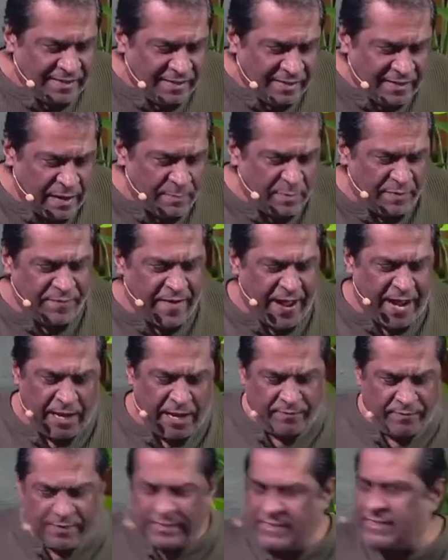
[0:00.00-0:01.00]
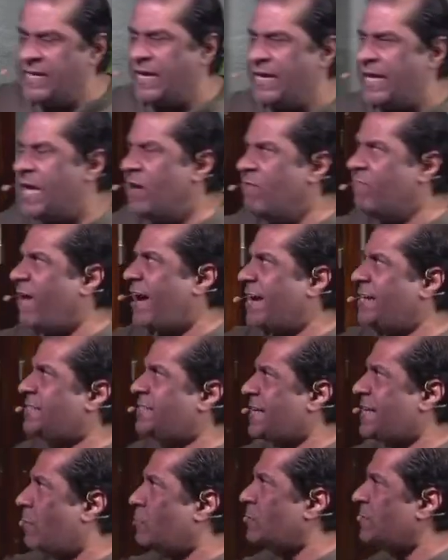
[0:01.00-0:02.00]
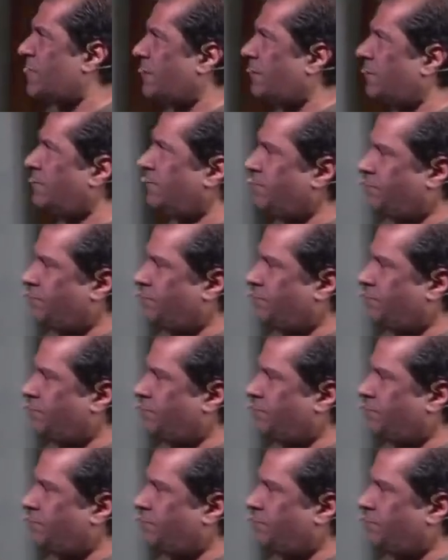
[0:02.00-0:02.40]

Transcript: Number 5, seeking wise counsel.